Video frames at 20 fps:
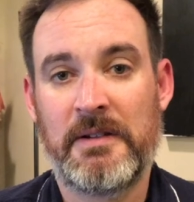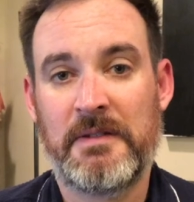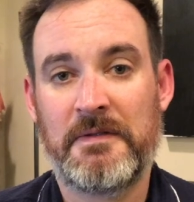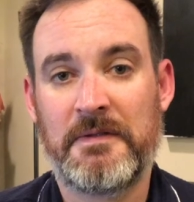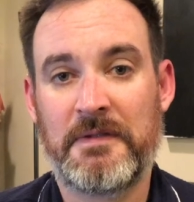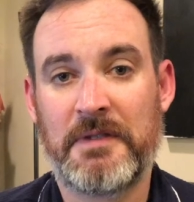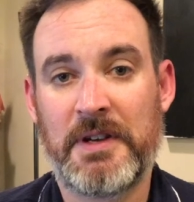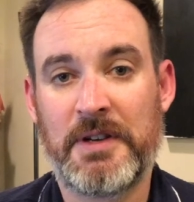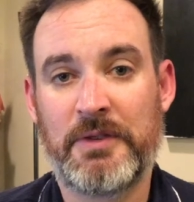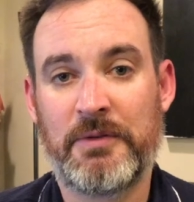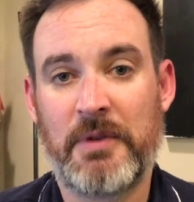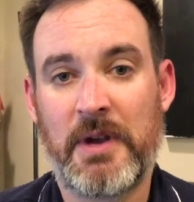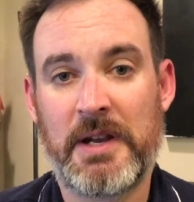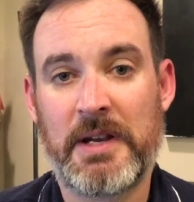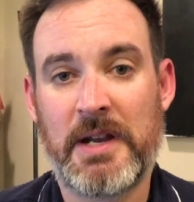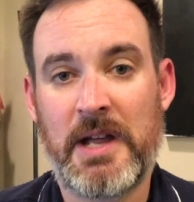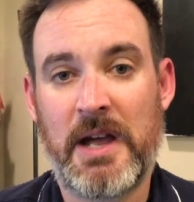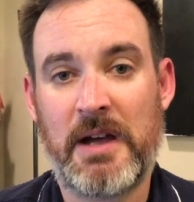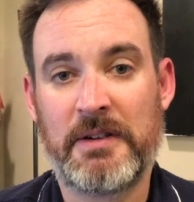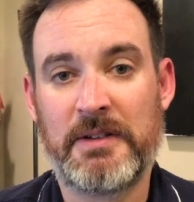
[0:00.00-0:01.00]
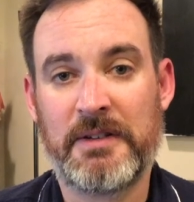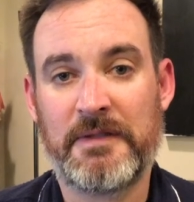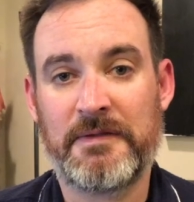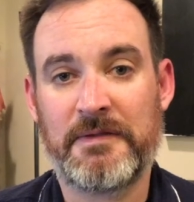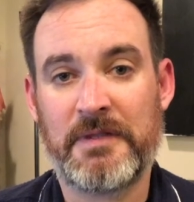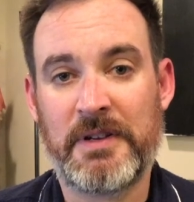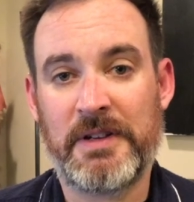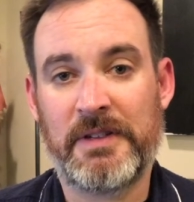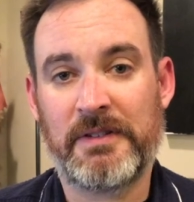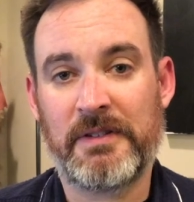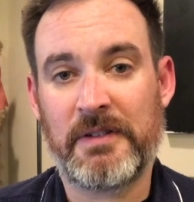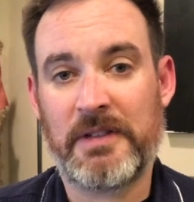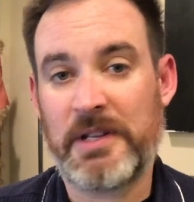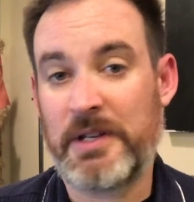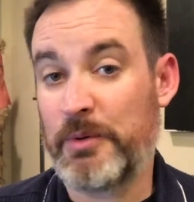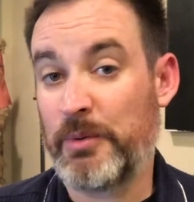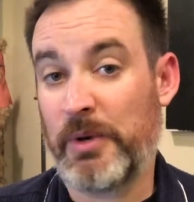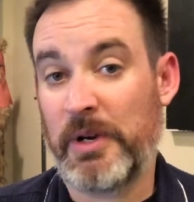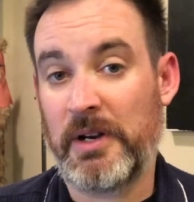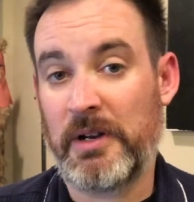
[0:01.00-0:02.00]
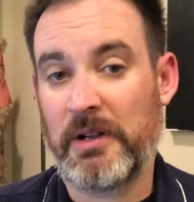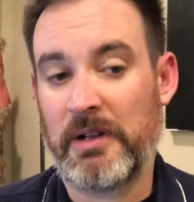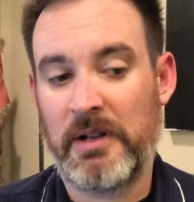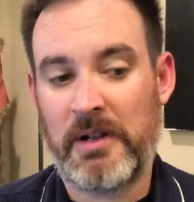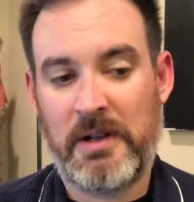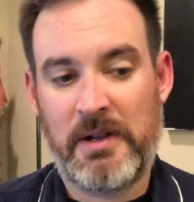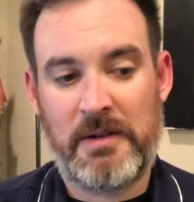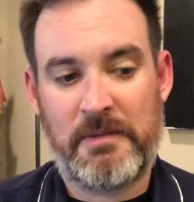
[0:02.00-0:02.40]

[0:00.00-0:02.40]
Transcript: fridge right now, your freezer that you were gonna